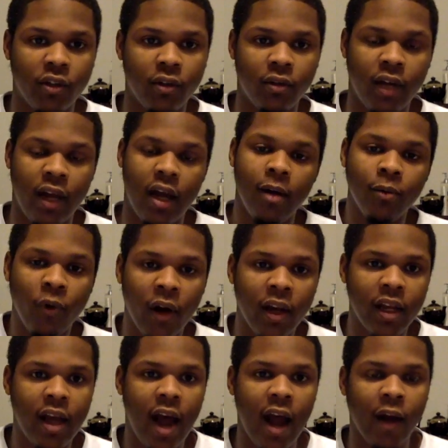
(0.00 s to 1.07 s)
They upgraded
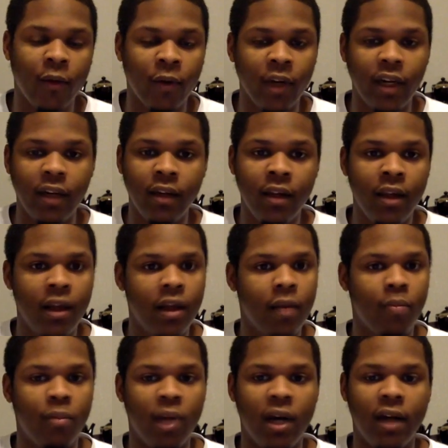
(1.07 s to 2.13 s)
Kyrie.
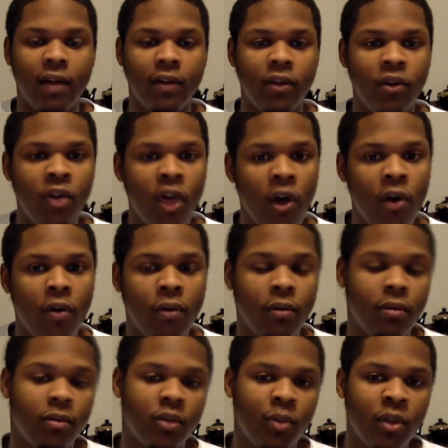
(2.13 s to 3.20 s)
But, you know,
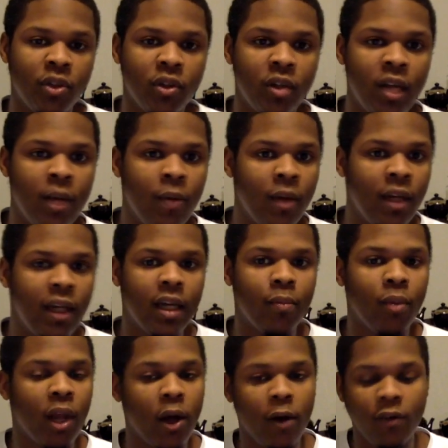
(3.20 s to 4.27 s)
Spencer Dinwiddie can
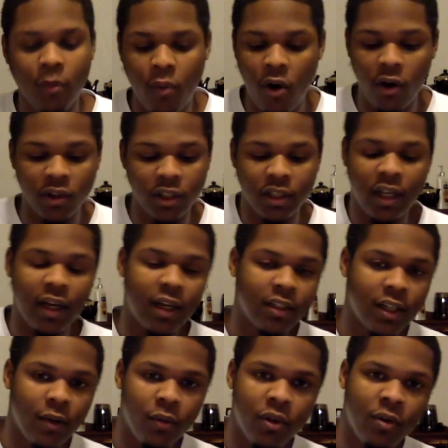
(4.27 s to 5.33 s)
play off the ball, just like I
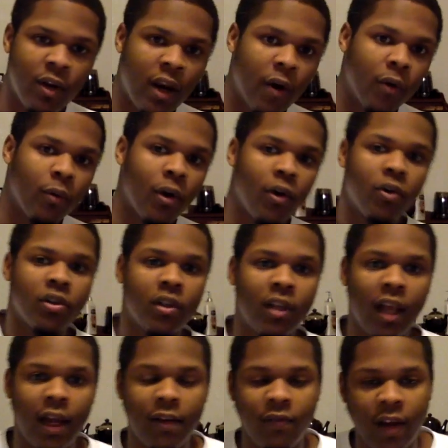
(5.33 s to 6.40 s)
said with Derrick Rose and
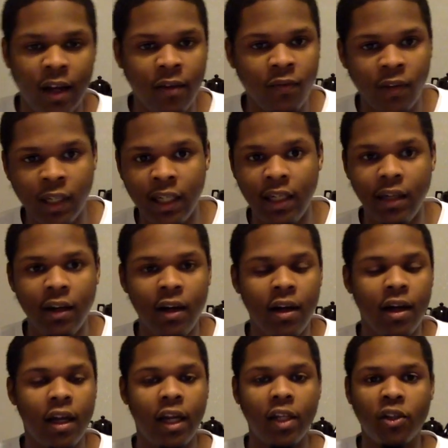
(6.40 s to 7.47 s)
like VanVleet.
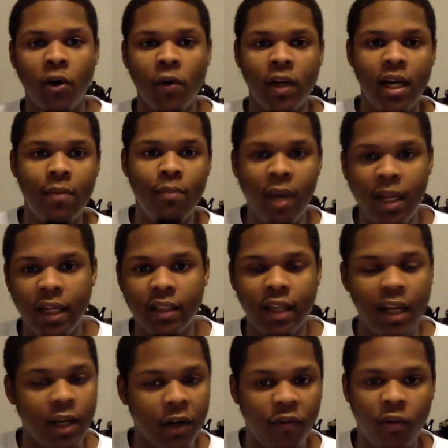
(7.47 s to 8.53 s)
He's going to get minutes
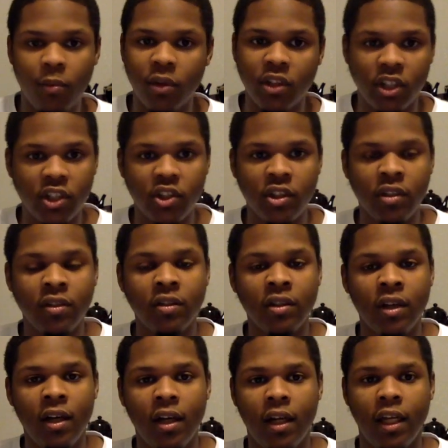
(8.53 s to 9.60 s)
at different positions.
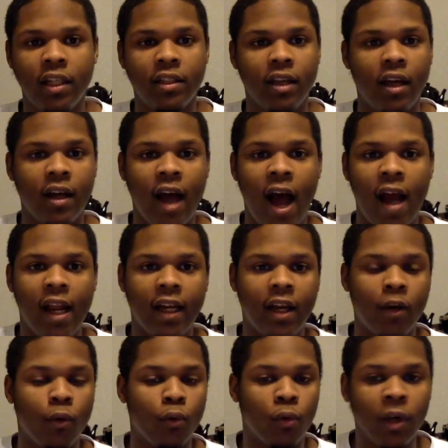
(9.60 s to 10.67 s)
He's a guy that can
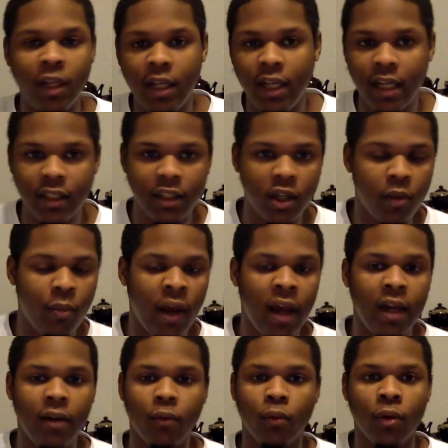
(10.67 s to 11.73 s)
really get to the
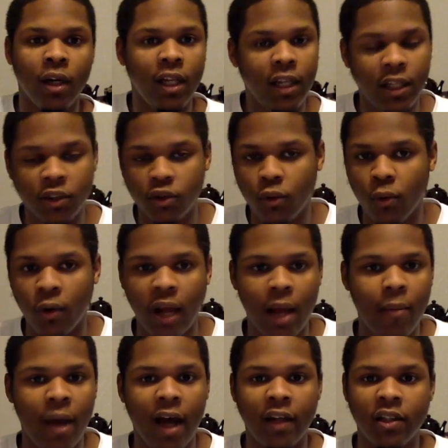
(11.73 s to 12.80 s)
paint, really can score that
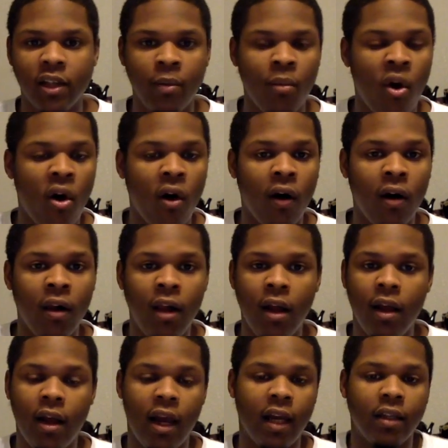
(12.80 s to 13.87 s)
basketball.
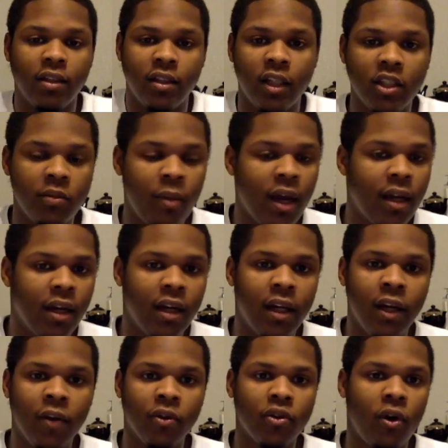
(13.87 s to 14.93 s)
And Sixth Man of the
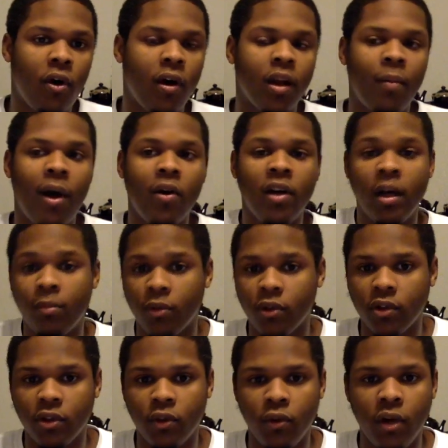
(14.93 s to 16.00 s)
Year is all about numbers.
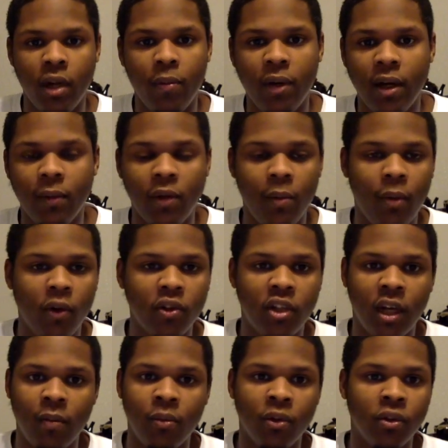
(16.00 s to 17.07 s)
Who can put up the most
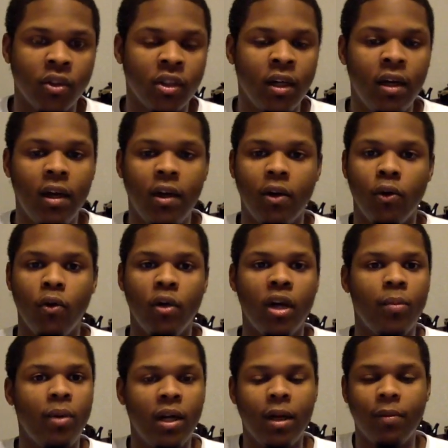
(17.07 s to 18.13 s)
numbers? Who can
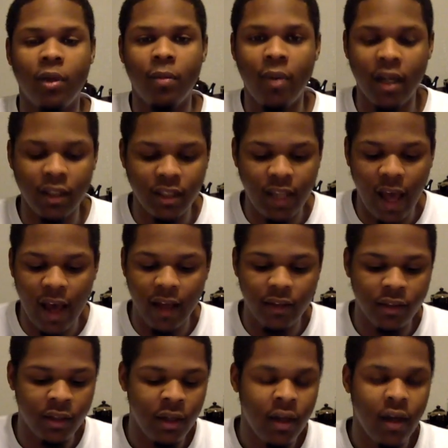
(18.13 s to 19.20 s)
put up the best stats?
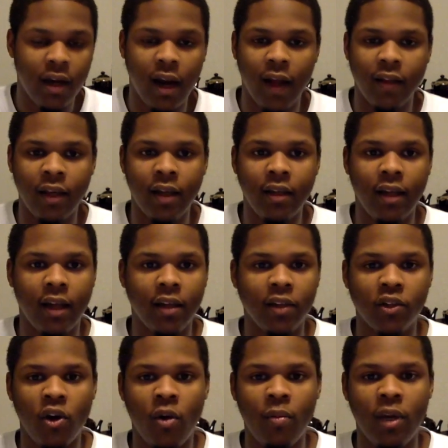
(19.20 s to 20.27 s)
And I think that this is
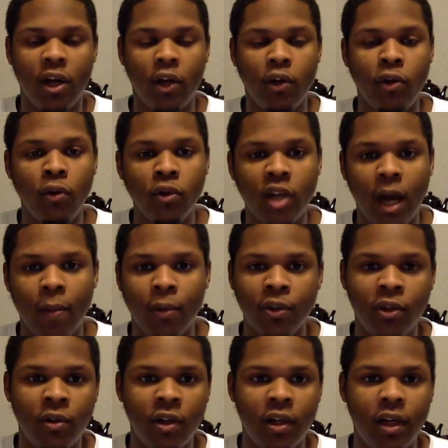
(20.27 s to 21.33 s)
going to be a huge
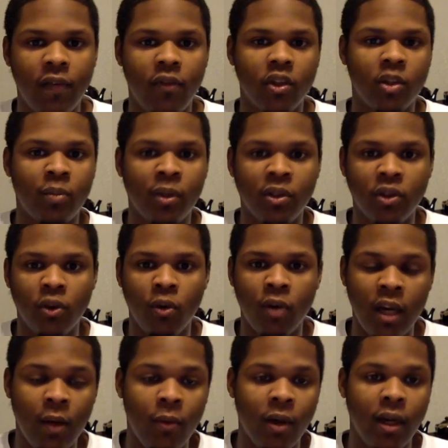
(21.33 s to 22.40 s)
opportunity for Spencer
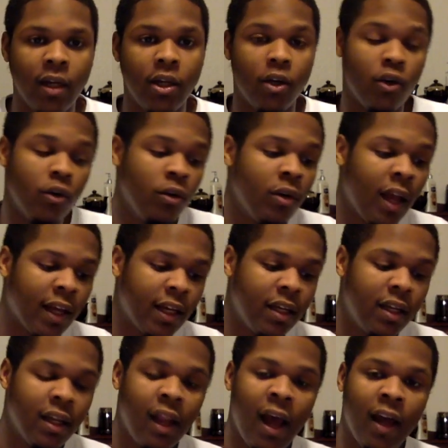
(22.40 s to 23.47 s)
Dinwiddie to do like he
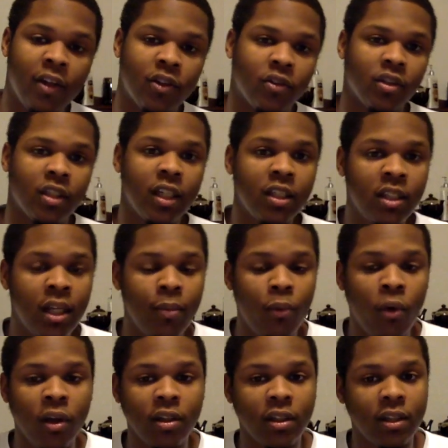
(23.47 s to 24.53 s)
did last year. 16
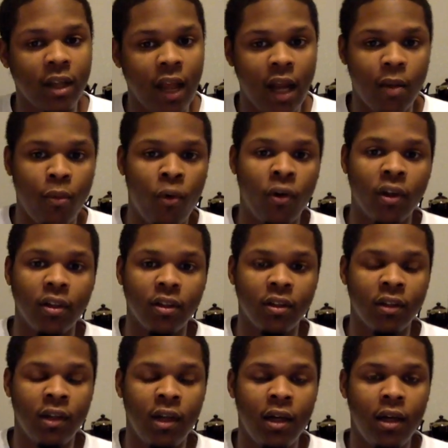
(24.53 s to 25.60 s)
points is a lot of points.
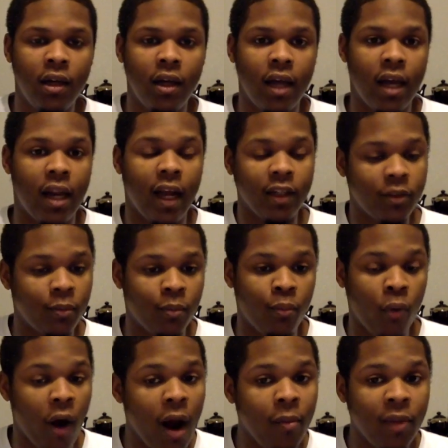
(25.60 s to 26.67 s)
And that's
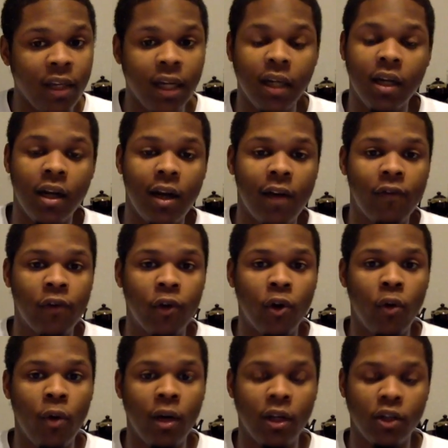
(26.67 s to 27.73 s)
probably good enough for you to
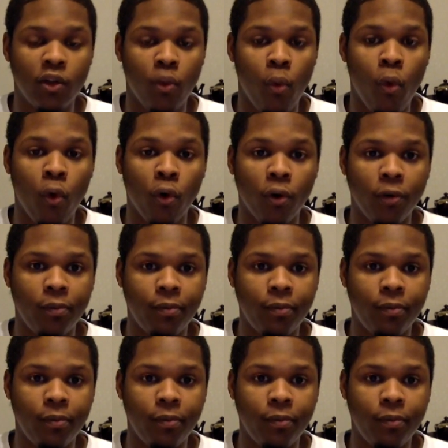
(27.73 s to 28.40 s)
win this award.